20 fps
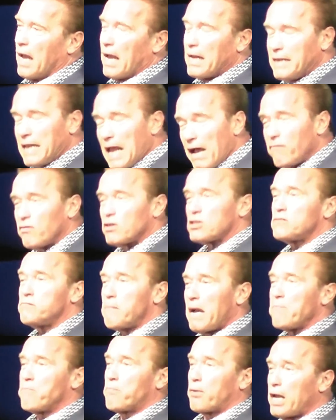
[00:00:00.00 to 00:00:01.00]
And that was
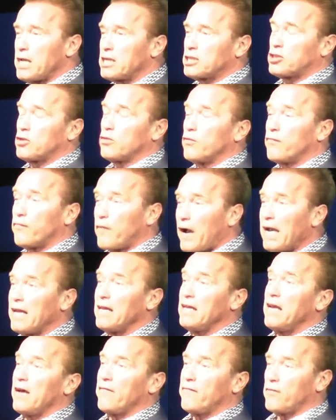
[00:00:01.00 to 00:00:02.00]
my breakthrough.
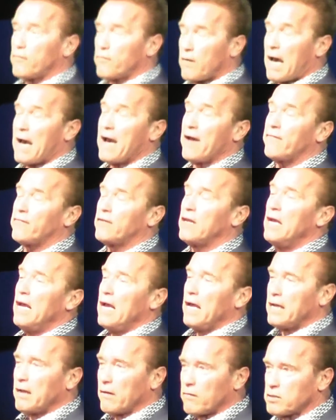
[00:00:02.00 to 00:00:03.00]
Finally I've arrived.
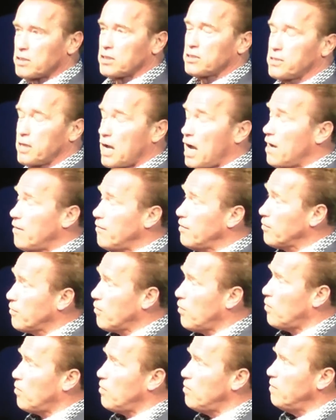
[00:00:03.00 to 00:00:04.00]
There was a starring
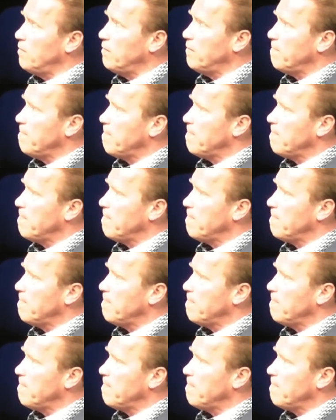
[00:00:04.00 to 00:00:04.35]
role,